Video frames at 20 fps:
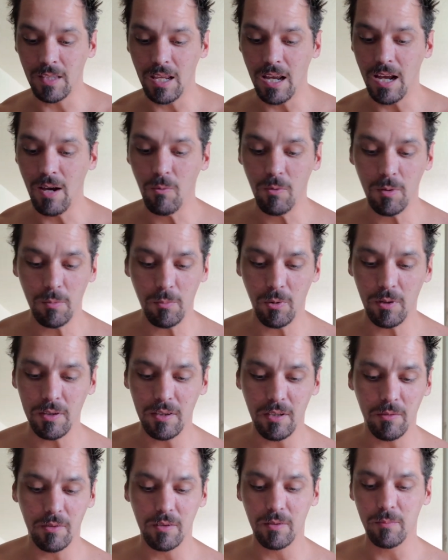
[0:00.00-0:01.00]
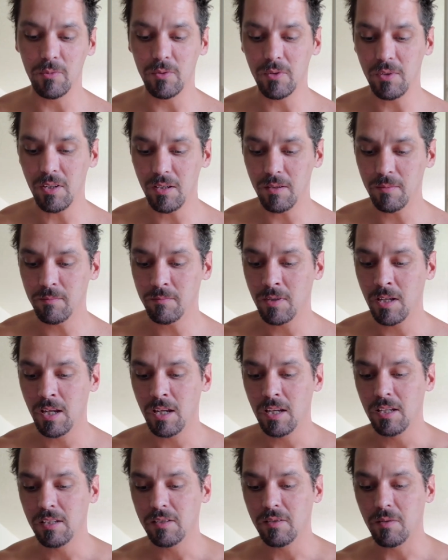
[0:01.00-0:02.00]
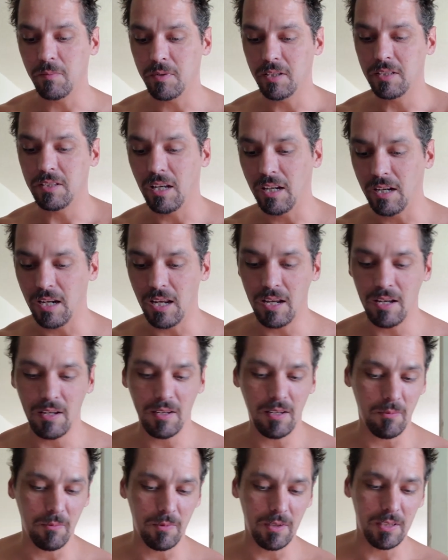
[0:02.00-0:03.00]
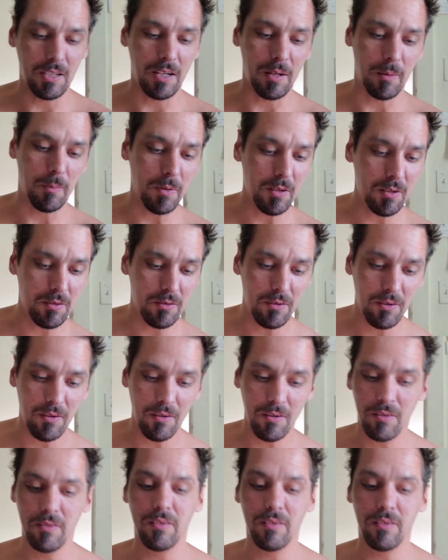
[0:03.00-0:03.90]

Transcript: at one point they were in a museum. Somebody said, hey, can we take a picture?